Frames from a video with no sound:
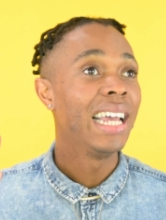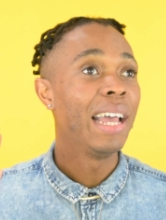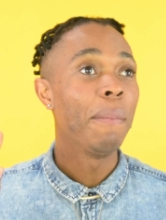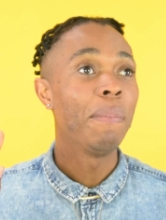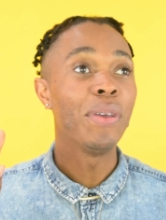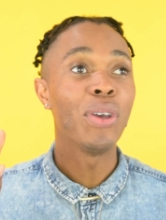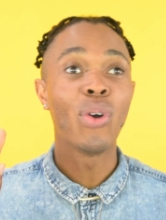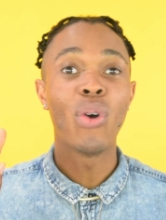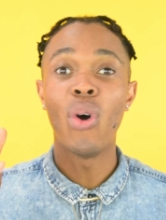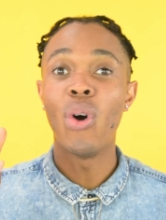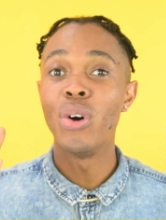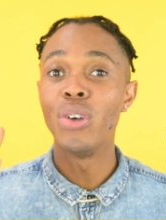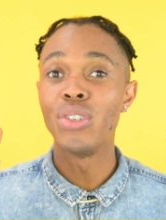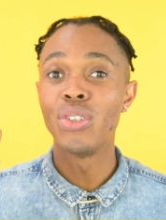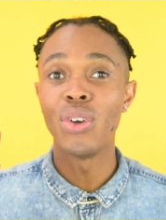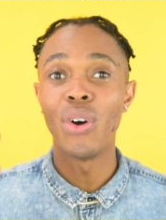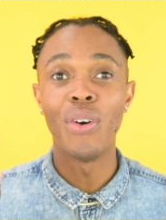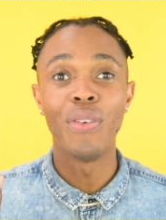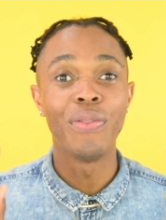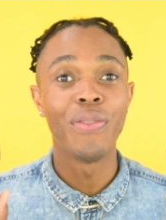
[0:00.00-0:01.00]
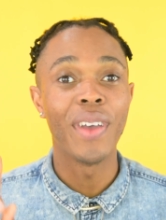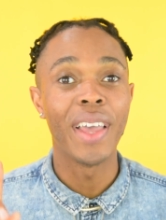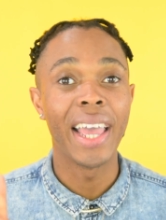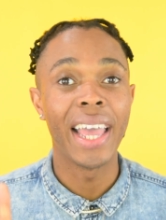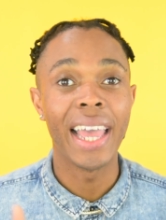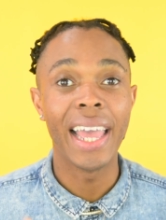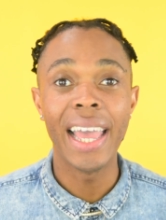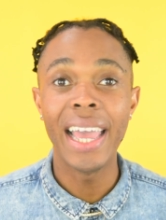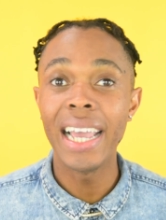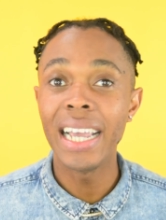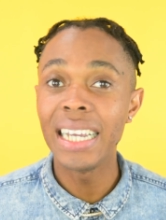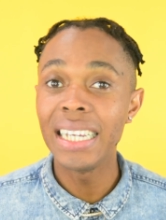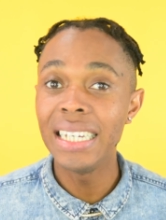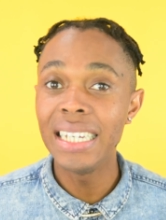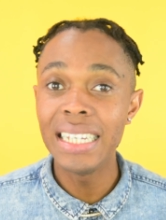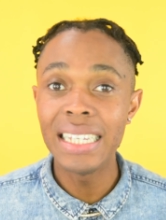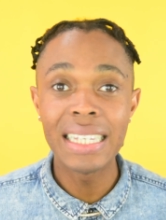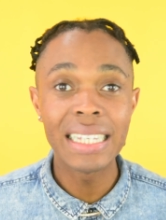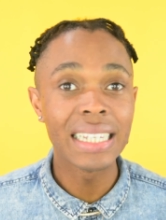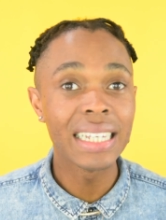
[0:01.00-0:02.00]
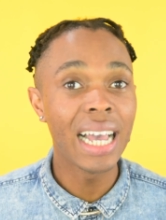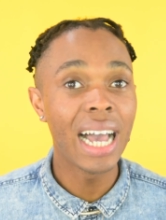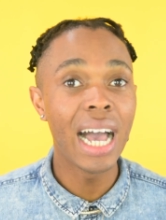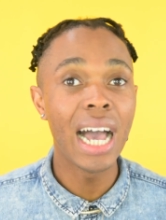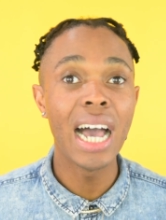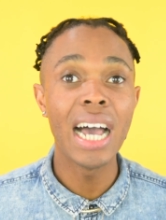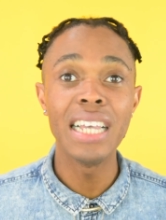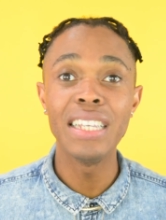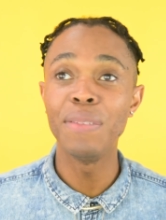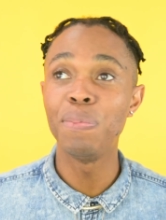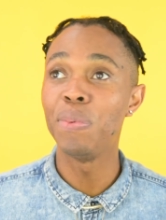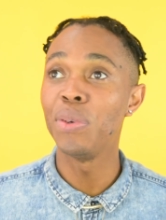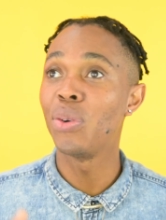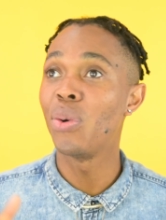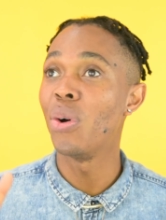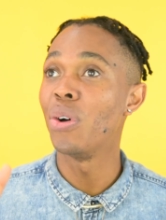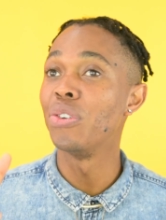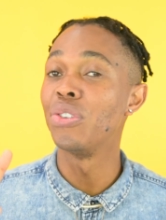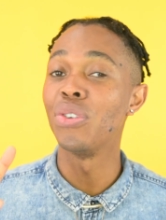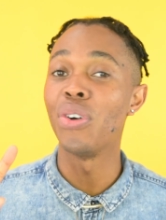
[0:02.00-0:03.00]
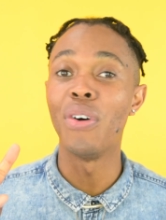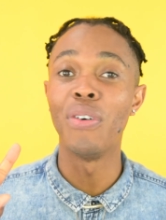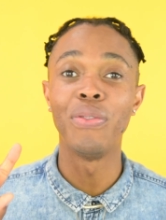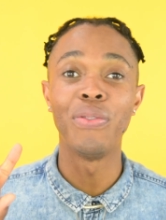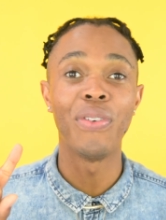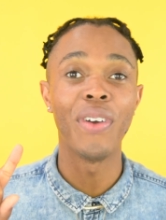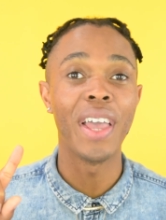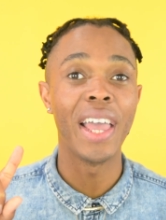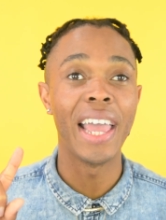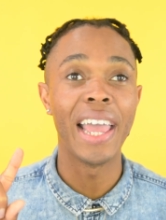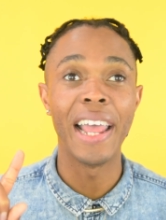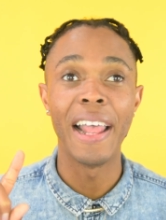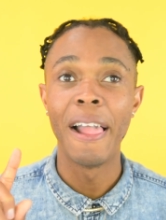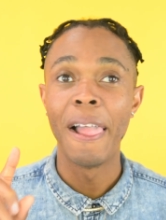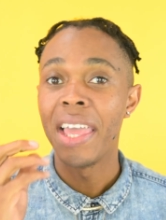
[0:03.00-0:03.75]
because of her acne scars, because of her